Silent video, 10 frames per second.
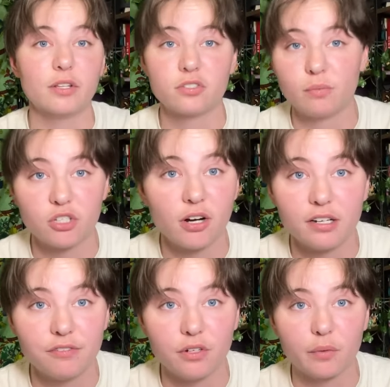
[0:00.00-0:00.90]
So I'm sorry
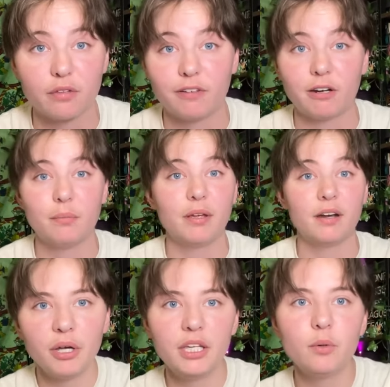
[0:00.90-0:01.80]
if you deal with phantom pain.
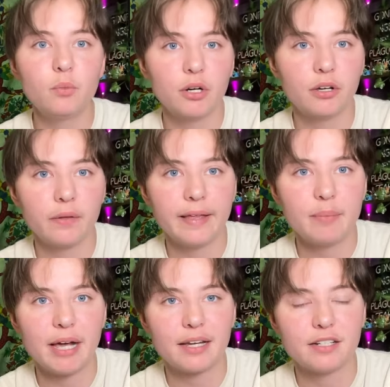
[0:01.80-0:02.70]
But he would want want to go lay
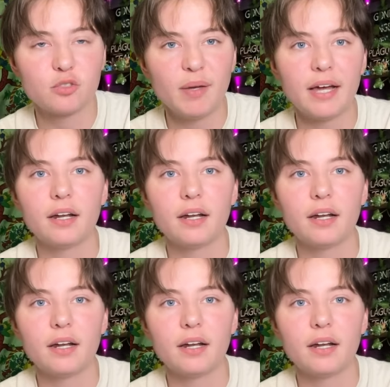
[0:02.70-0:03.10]
back in his bed.